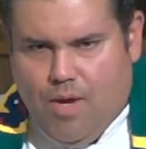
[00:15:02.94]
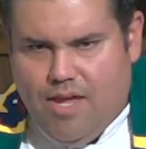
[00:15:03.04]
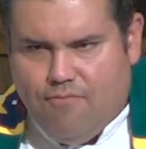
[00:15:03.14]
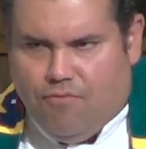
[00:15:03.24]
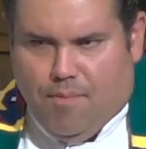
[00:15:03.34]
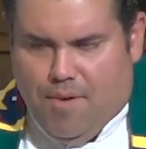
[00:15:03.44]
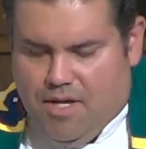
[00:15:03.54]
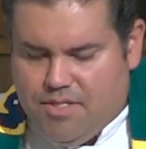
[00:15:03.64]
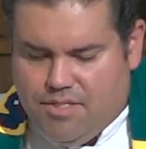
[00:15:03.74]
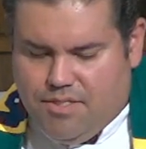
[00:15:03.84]
from
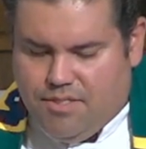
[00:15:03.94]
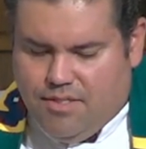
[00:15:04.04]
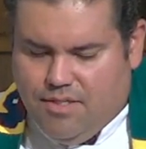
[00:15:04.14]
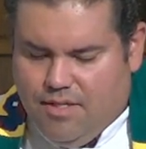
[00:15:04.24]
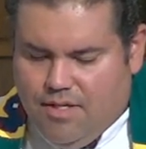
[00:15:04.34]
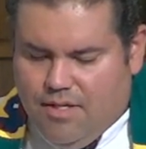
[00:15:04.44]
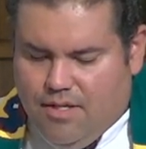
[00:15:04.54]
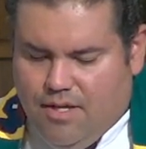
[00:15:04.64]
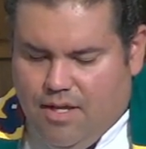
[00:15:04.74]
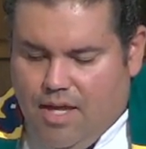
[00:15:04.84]
us.
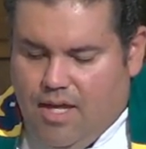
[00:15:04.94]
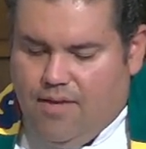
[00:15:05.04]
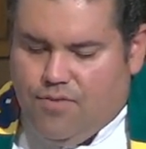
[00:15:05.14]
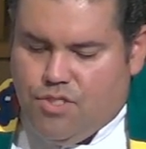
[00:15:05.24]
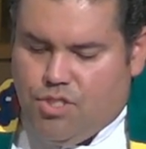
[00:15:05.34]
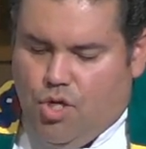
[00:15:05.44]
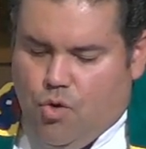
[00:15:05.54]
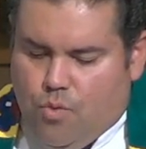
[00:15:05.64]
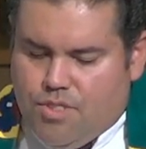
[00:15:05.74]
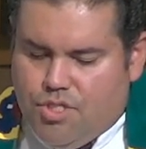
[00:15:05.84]
Even so,
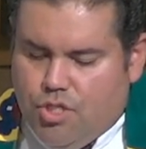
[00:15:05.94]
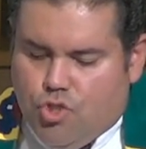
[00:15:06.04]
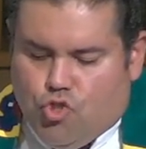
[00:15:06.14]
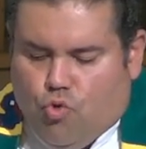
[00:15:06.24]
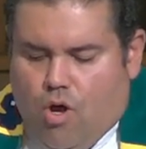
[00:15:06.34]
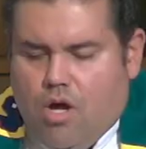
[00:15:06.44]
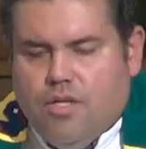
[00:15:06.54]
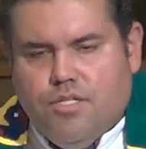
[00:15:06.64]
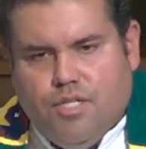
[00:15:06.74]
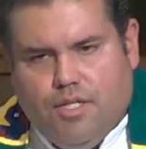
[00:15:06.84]
we're still drawn
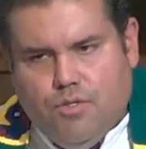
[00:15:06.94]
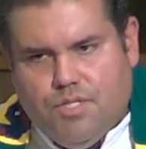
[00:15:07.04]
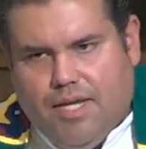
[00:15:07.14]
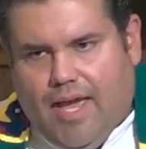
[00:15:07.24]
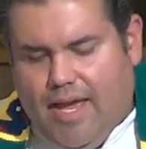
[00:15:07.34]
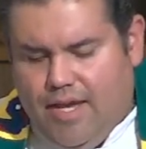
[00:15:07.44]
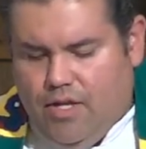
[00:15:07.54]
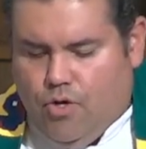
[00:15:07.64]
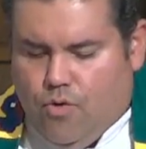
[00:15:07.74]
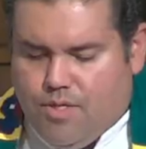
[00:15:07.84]
to using
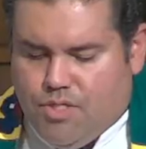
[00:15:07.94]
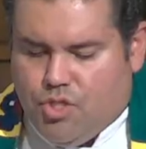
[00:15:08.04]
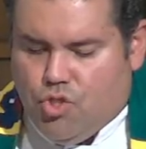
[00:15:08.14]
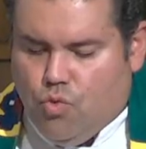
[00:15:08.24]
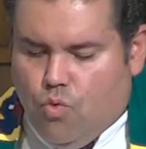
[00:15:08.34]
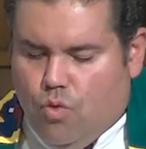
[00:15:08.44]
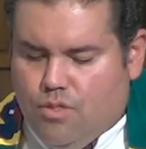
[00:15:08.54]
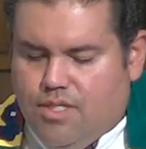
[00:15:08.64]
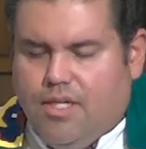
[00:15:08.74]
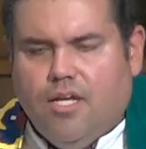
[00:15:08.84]
anger as a tool
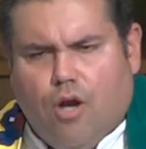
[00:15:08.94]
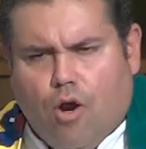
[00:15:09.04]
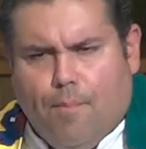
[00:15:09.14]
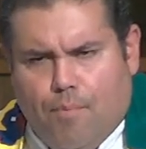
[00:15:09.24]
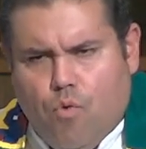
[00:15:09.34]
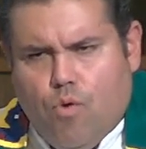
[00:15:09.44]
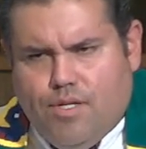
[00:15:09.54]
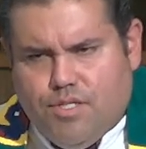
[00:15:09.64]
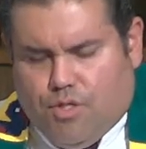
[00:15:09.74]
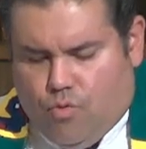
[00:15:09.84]
to get our
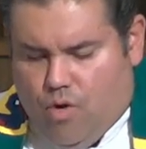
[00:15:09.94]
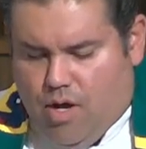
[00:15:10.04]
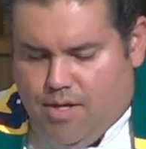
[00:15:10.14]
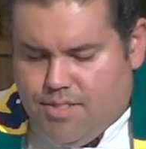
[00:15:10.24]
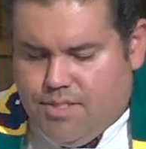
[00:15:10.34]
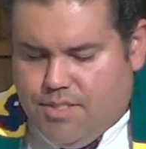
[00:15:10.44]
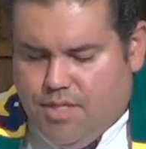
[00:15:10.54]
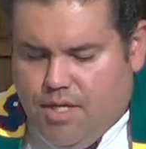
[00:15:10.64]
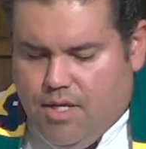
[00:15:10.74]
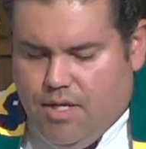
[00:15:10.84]
point across.
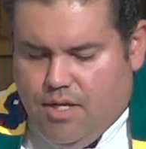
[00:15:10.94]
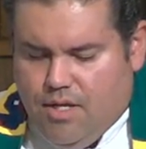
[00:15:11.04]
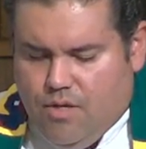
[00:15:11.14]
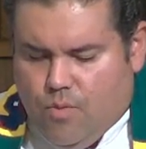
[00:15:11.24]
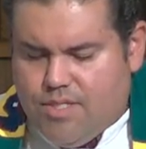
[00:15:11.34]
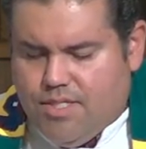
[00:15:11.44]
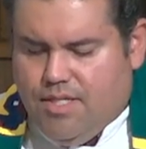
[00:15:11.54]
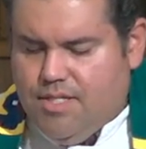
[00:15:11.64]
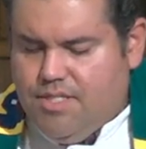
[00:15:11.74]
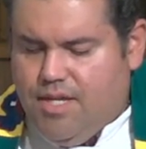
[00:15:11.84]
Wesley
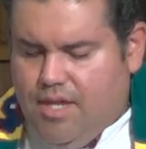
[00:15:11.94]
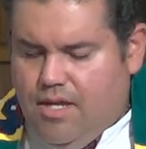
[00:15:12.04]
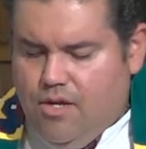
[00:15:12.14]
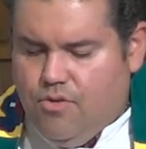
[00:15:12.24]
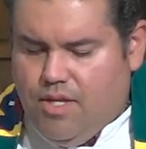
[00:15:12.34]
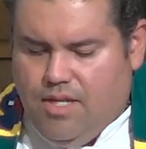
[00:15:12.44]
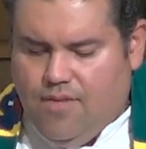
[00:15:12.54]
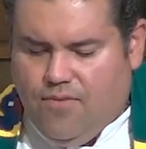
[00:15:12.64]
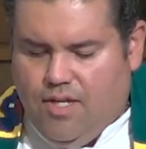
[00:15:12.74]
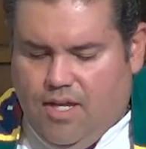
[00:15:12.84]
is saying here that
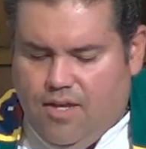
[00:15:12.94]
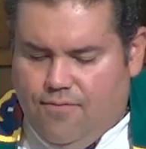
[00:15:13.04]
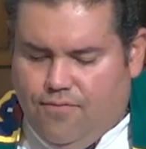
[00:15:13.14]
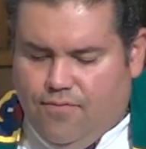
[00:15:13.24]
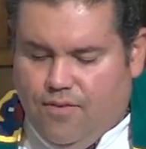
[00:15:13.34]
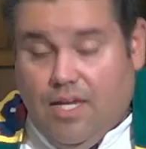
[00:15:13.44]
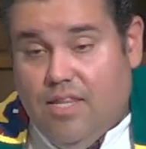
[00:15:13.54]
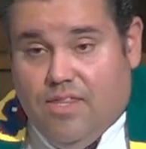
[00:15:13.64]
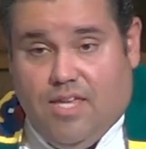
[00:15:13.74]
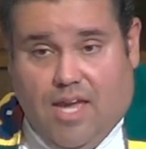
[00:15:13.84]
even if,
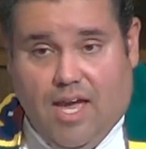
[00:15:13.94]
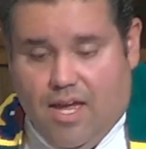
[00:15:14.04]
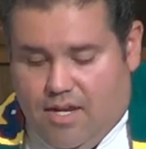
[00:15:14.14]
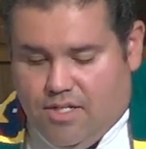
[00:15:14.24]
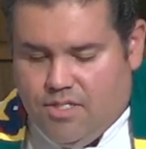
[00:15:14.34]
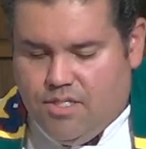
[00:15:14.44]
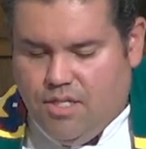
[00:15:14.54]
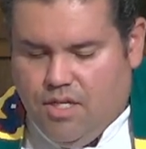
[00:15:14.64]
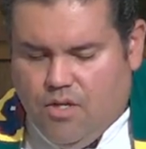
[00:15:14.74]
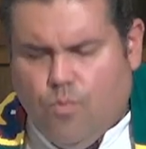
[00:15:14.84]
in the end,
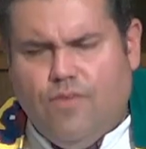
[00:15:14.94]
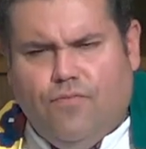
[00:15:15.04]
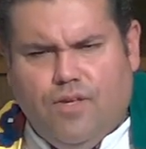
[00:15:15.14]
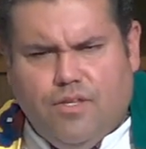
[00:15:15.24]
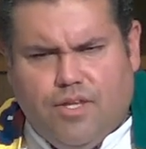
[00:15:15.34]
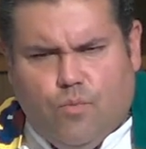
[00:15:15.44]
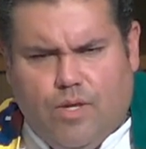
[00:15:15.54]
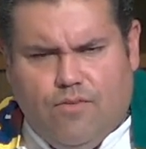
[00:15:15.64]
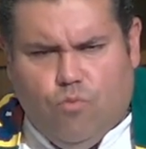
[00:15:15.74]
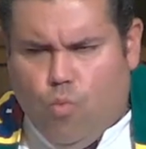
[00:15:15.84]
we feel that
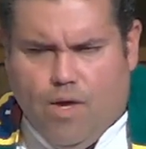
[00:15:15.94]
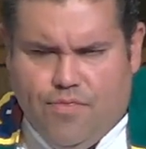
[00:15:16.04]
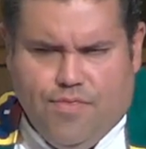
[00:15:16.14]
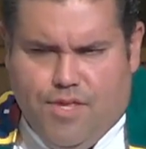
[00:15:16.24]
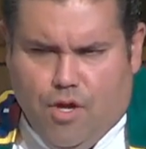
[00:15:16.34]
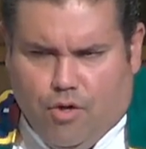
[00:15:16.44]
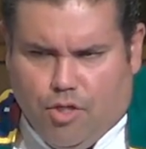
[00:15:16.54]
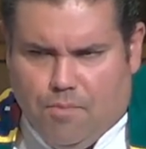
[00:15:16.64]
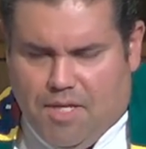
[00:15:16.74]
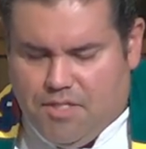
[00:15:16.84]
we've won the
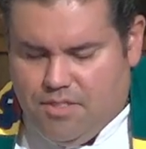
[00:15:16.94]
argument,